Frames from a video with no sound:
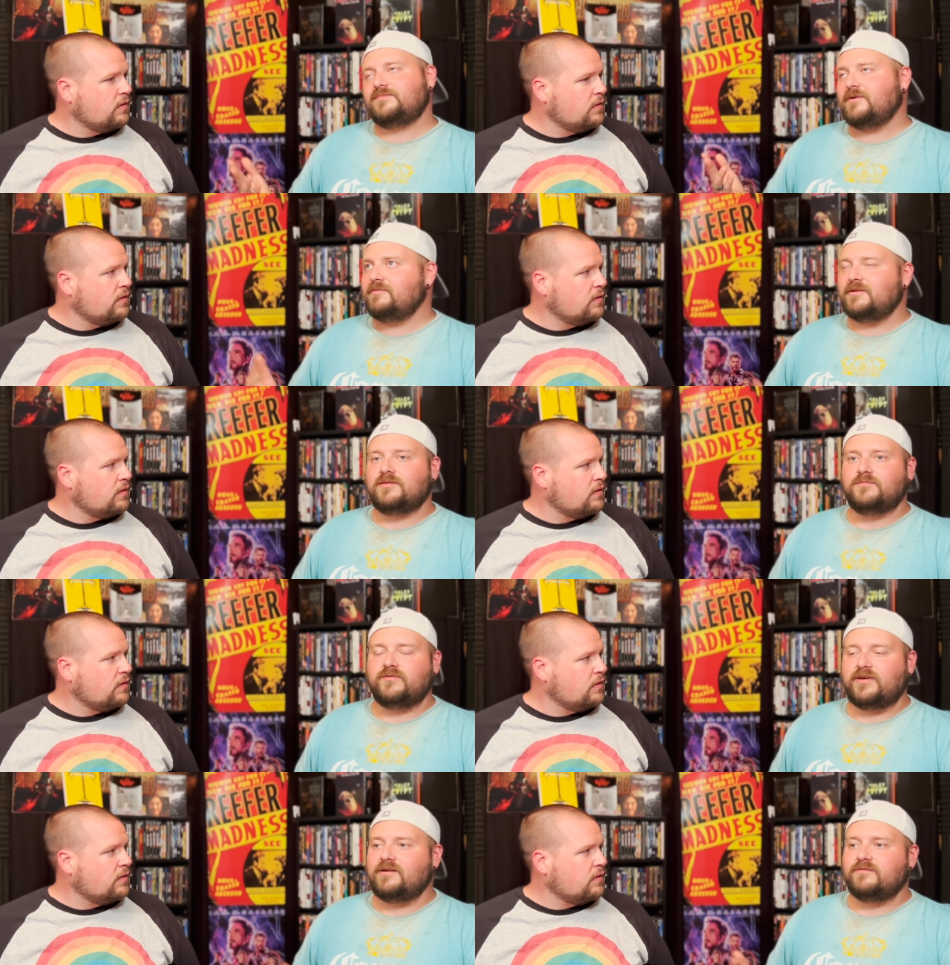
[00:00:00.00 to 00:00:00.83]
Speaker 1: probably in the
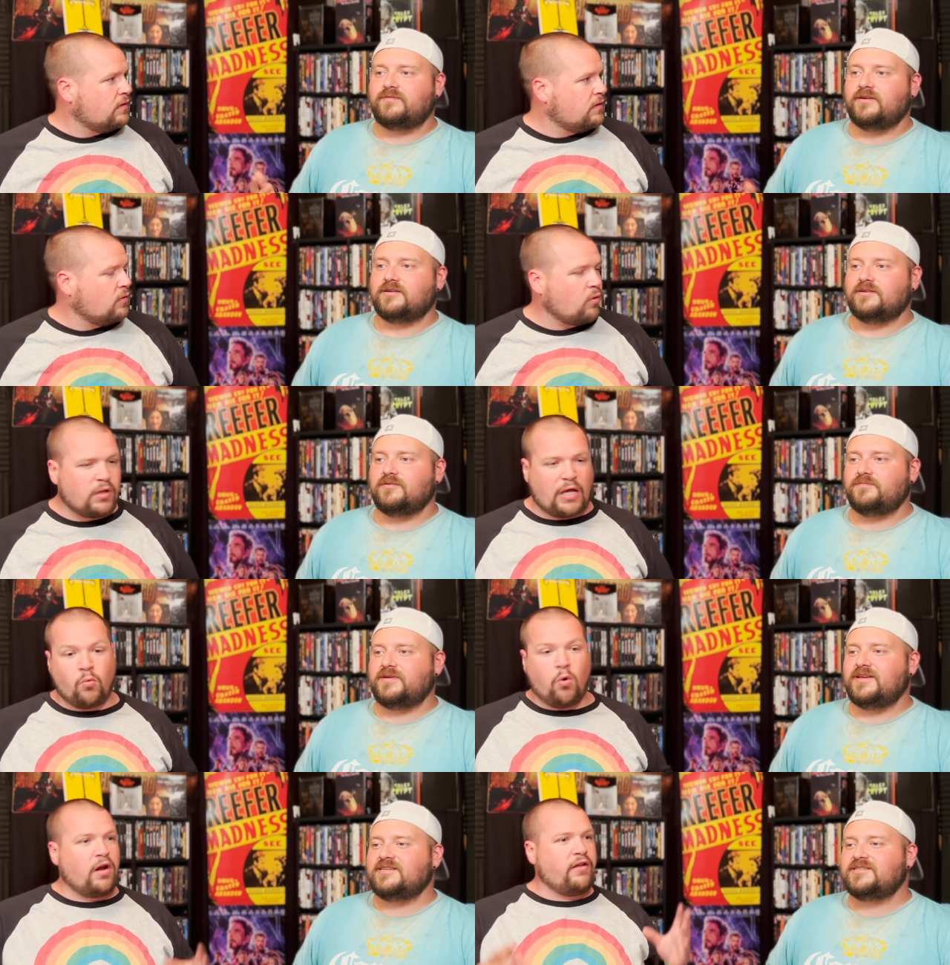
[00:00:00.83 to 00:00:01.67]
movie. I don't fucking. Or know,
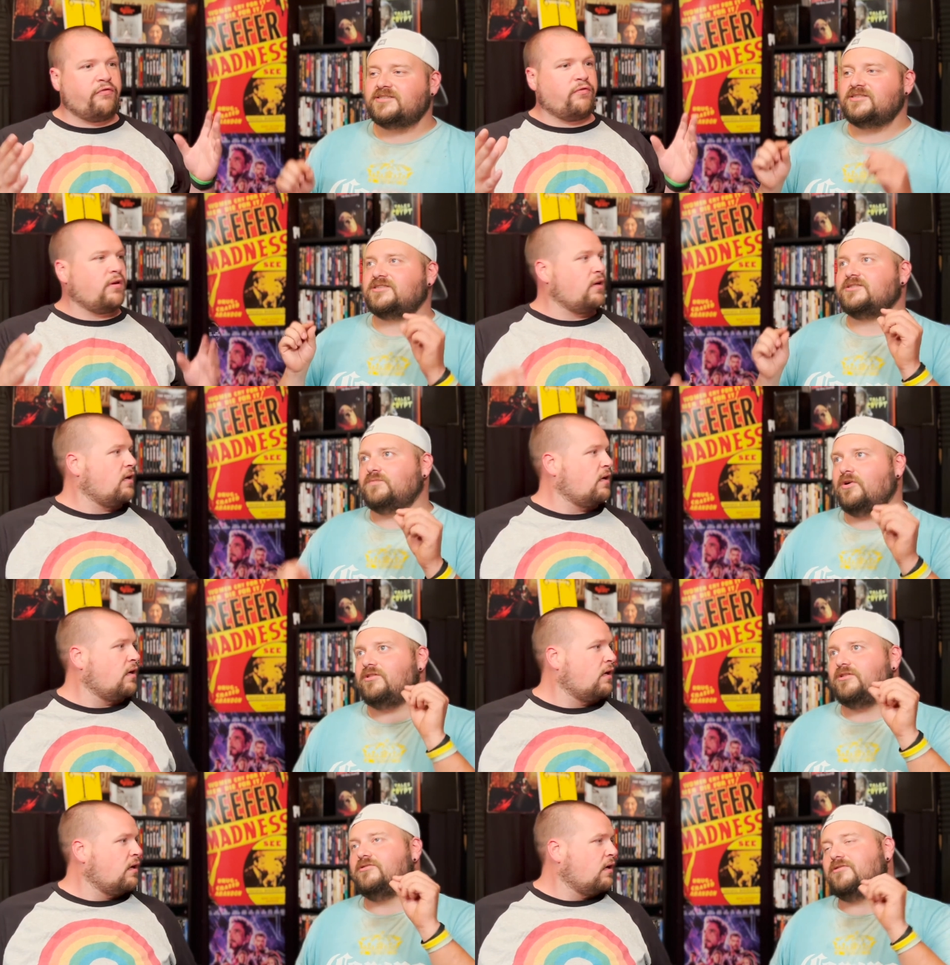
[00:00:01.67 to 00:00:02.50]
like what? It's if... just a
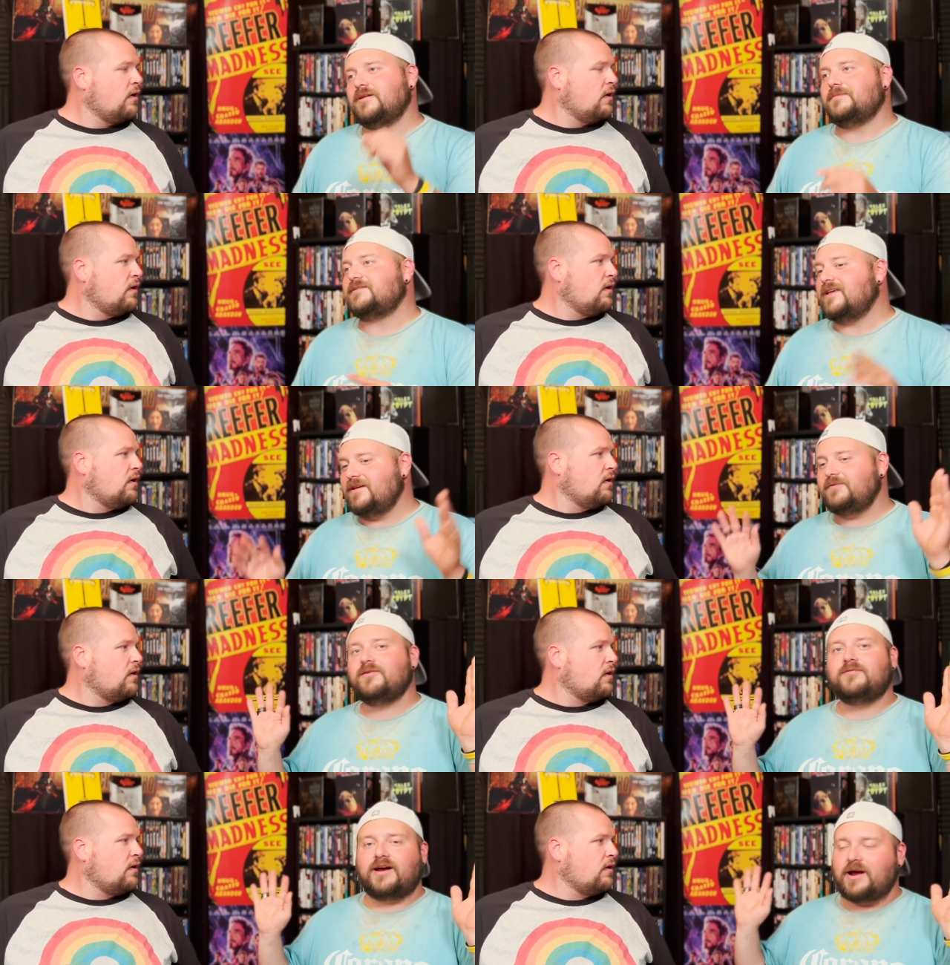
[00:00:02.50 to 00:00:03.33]
small little glimpse.
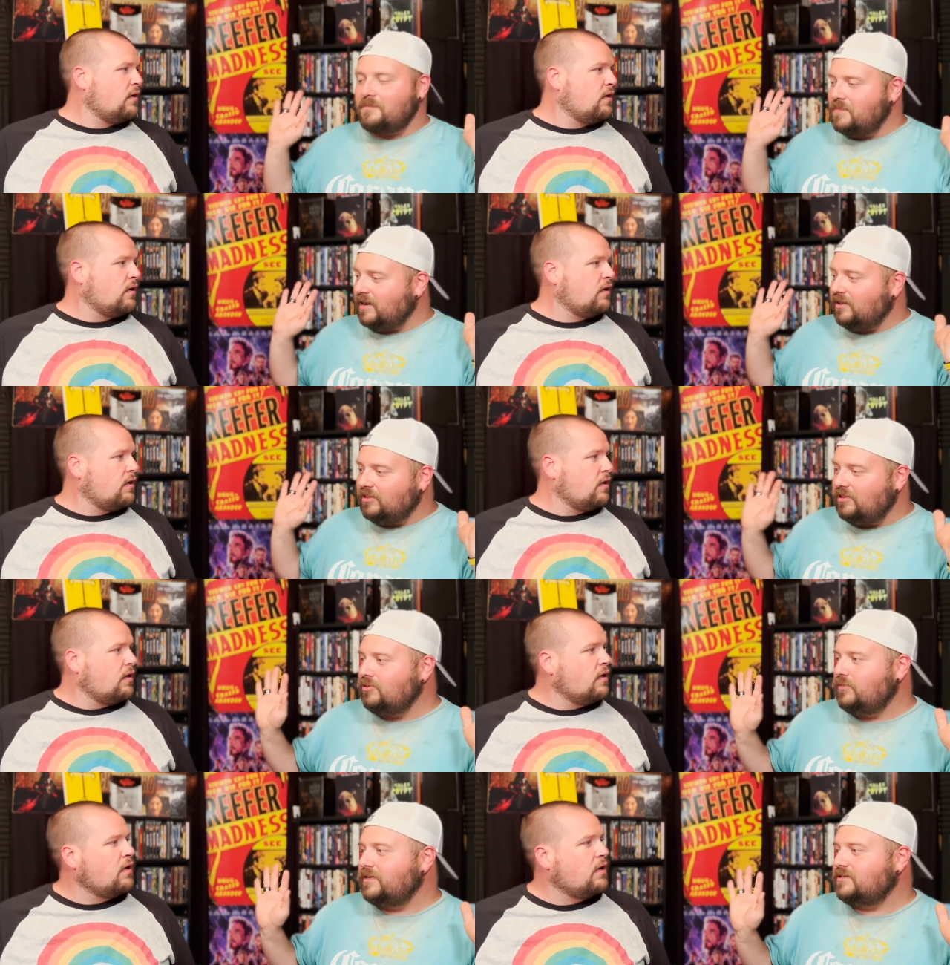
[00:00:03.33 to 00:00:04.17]
You're right. I'm being a
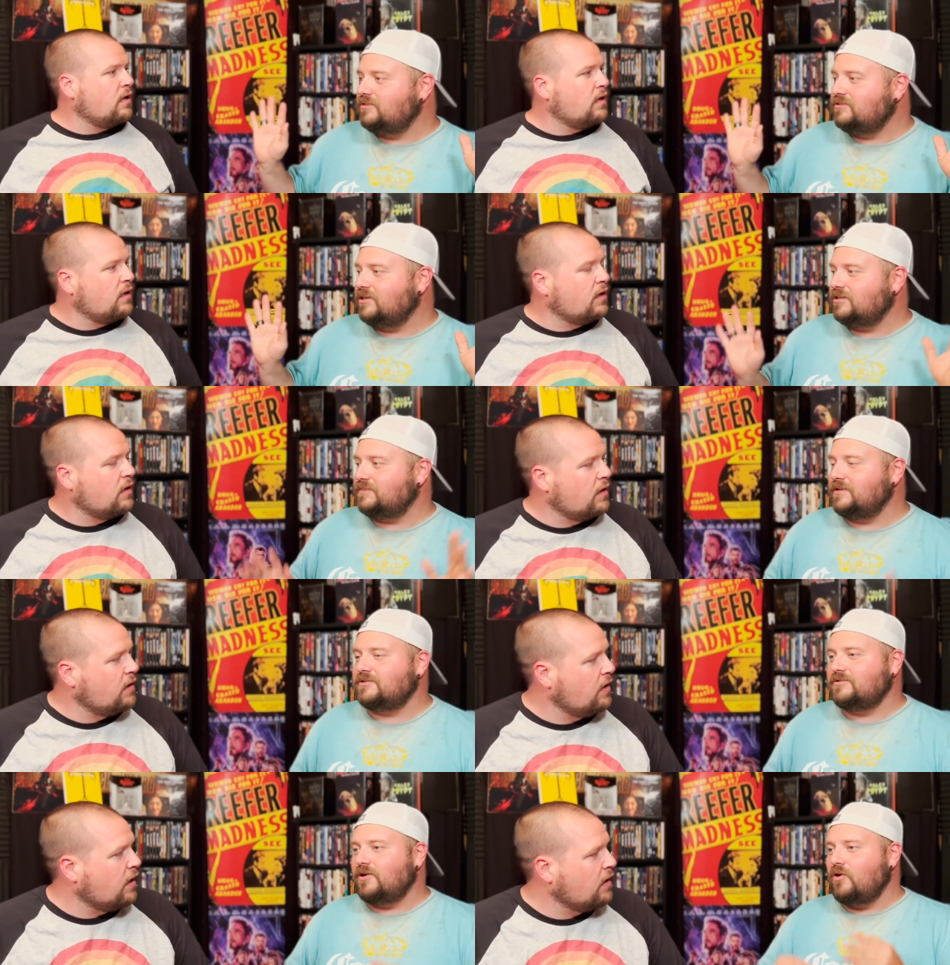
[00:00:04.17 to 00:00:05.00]
little bit too
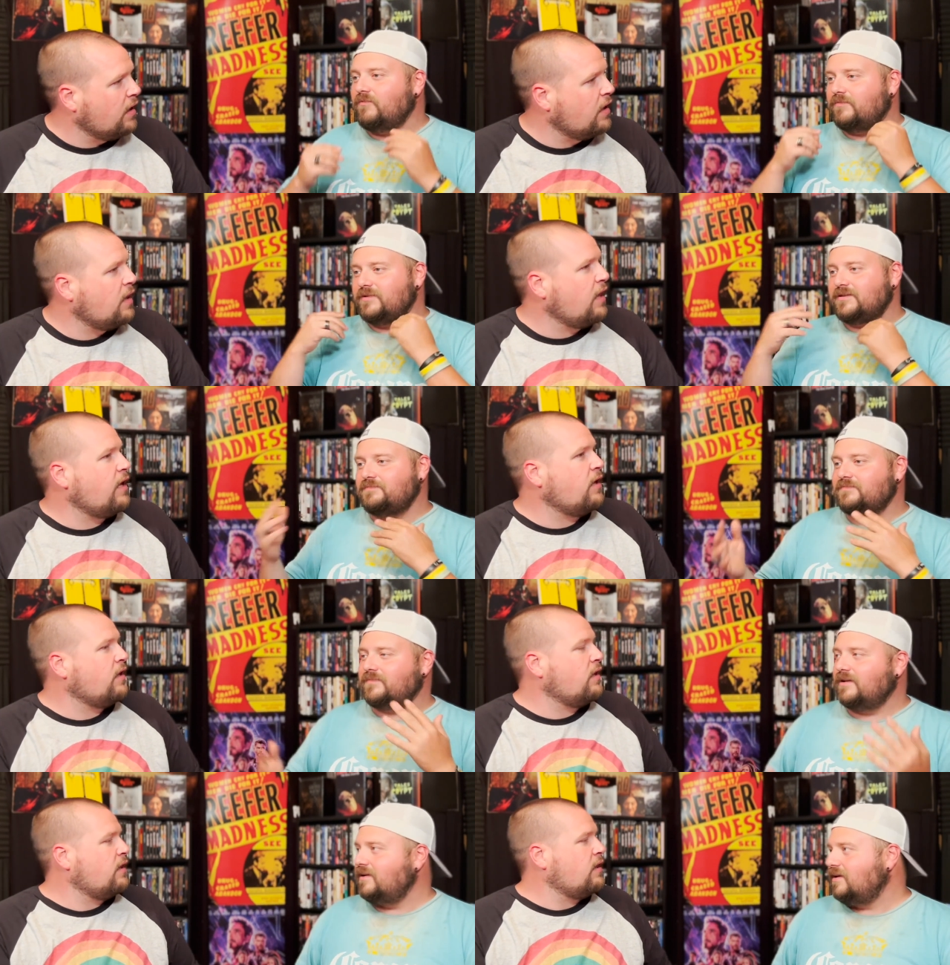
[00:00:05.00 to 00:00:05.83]
judgmental. Yeah, going
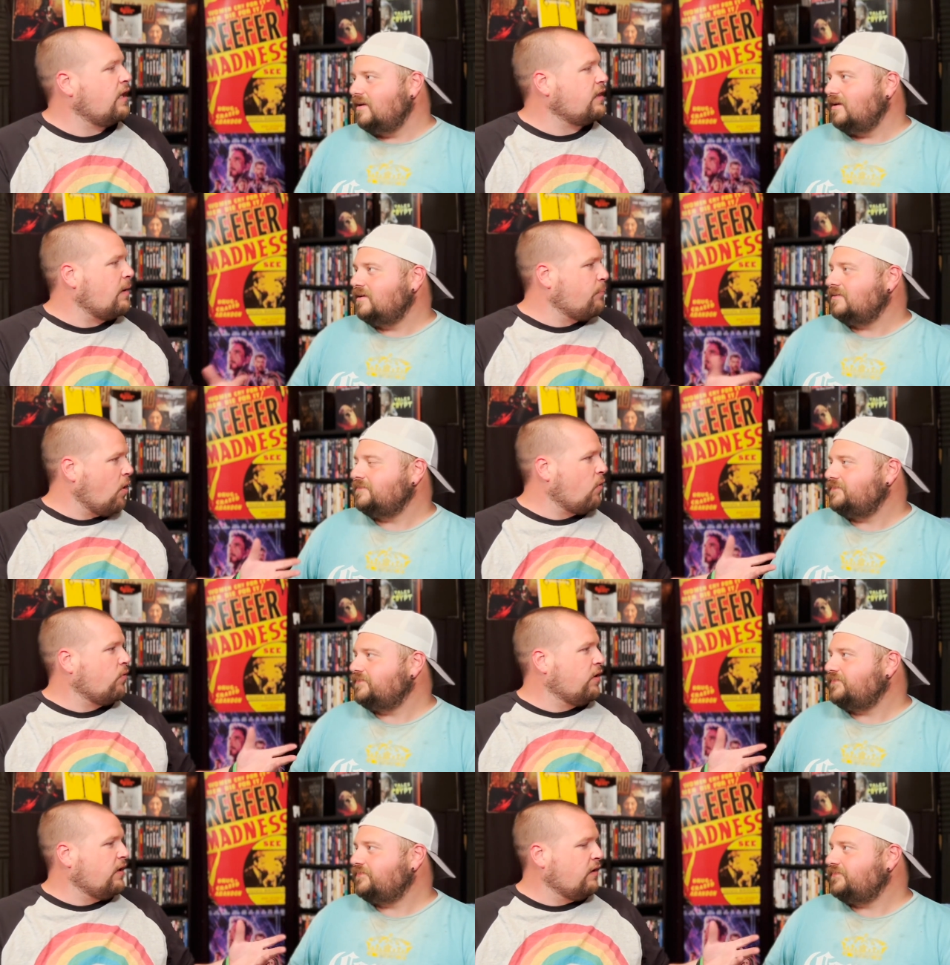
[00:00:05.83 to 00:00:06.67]
like
Speaker 2: like that
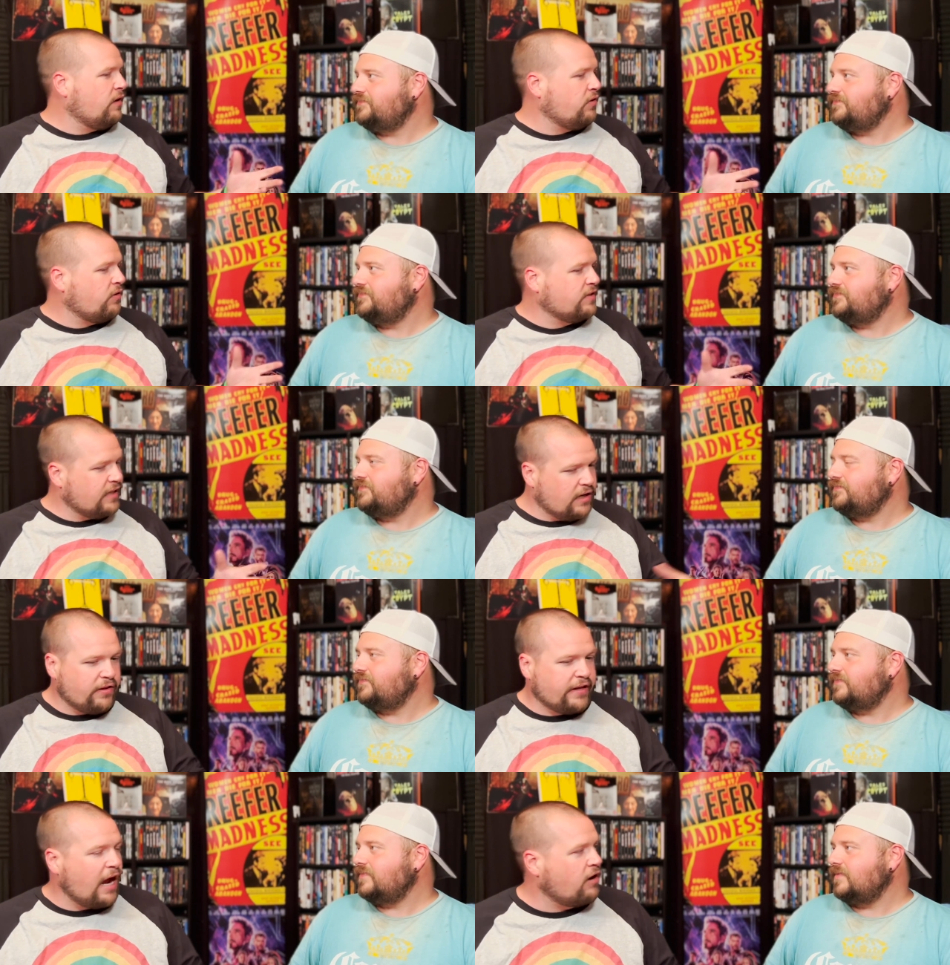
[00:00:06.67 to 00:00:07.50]
part where they, uh, they're sitting
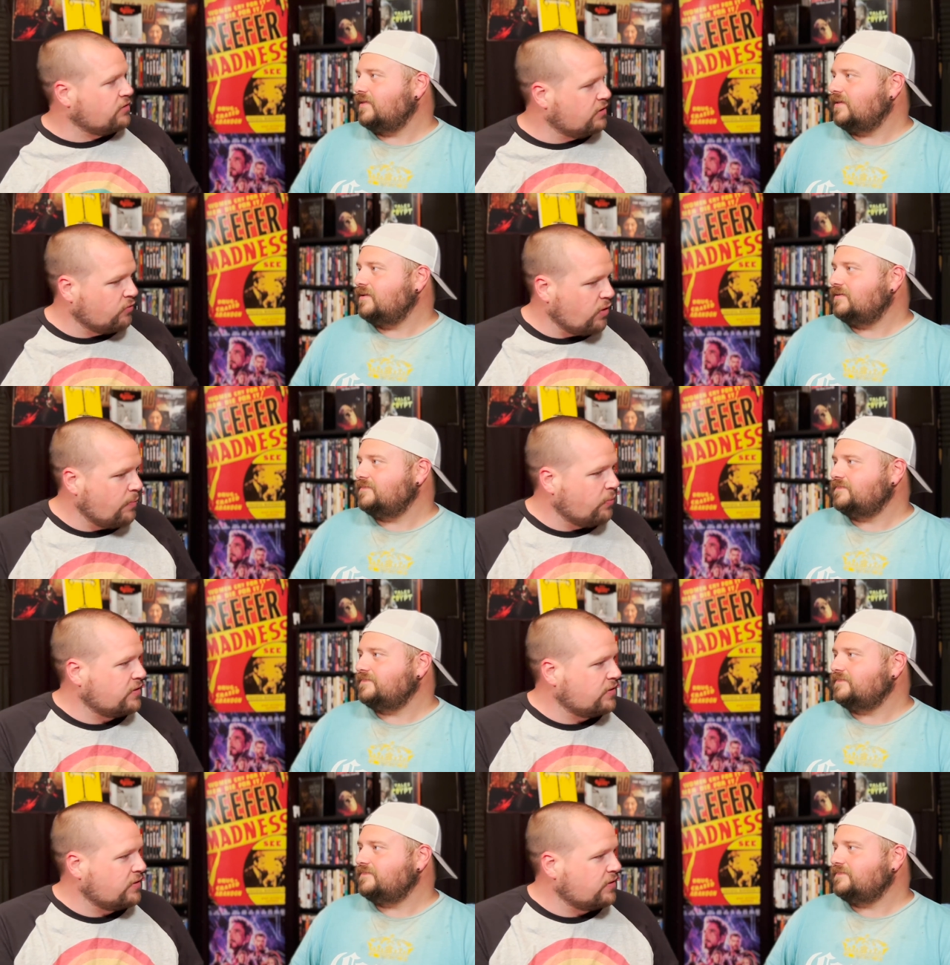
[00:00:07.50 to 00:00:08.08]
on the couch and the grandpa